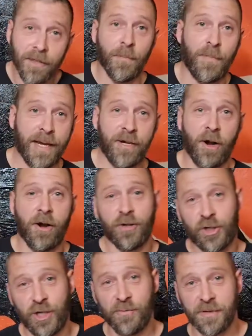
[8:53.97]
the big
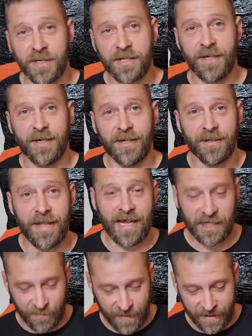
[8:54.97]
girl, she was a
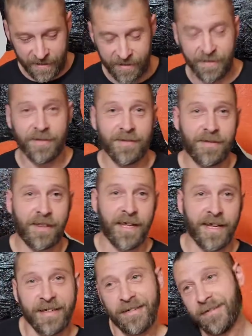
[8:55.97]
last minute
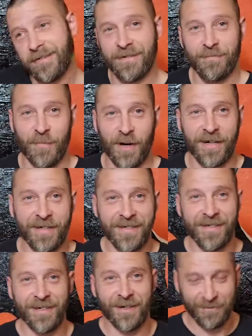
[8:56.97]
thing, but,
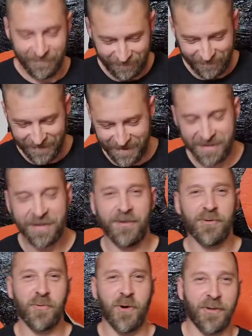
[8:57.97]
you know,
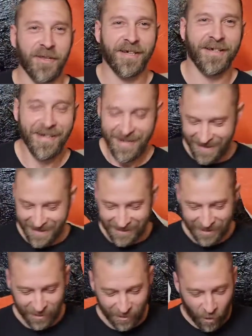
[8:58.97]
it was worth it.
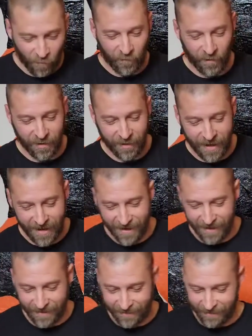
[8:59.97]
So hopefully
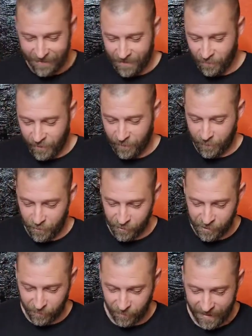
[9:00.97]
uh, we can
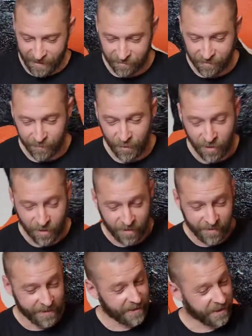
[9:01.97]
produce some clowns from
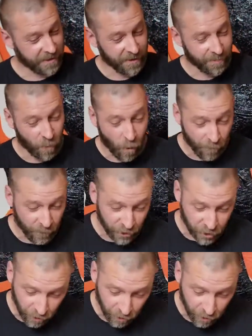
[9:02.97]
her and some, hopefully